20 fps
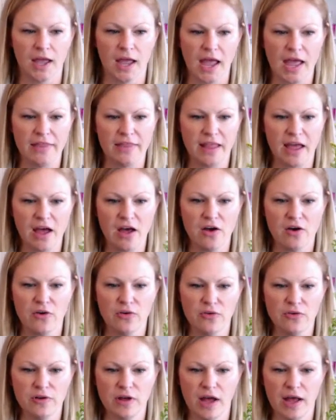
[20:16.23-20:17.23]
And
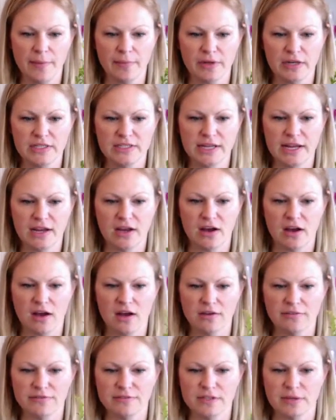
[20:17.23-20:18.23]
now I'm going to take
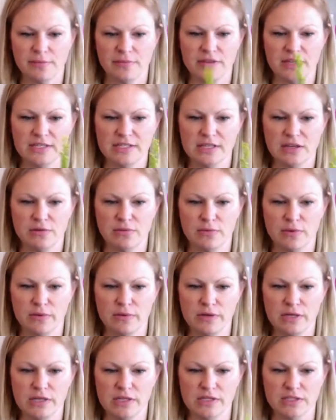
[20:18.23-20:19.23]
off some of these
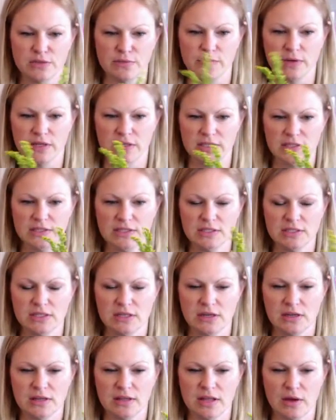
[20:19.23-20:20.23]
erroneous
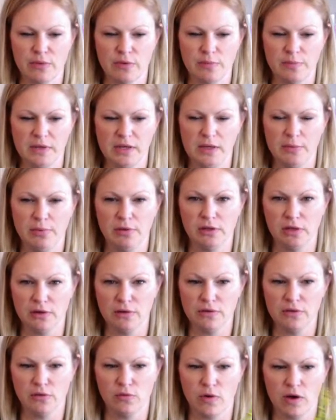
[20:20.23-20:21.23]
ones that would be
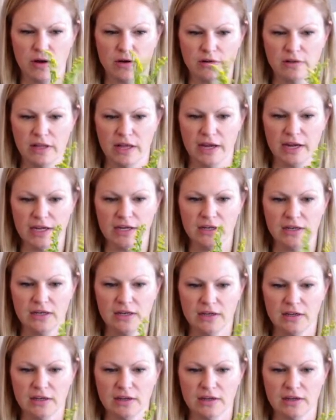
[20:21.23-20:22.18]
below the water line.